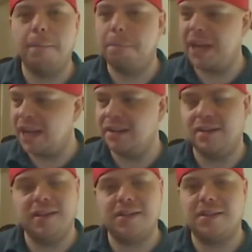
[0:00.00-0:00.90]

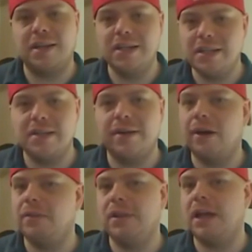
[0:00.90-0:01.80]
abandon this idea
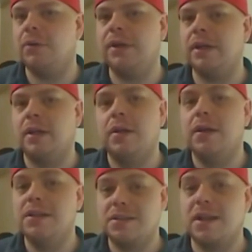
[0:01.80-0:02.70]
of allowing
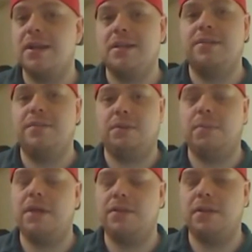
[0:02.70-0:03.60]
scientific
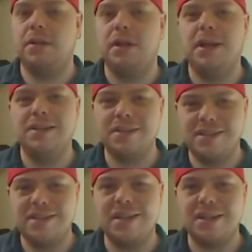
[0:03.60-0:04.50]
method to
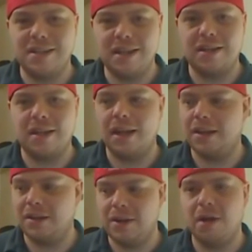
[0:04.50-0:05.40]
dictate
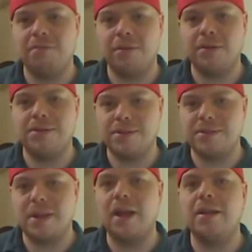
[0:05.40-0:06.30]
and govern
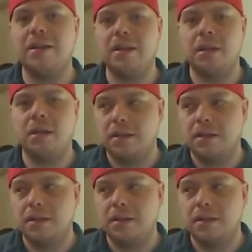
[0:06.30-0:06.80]
society.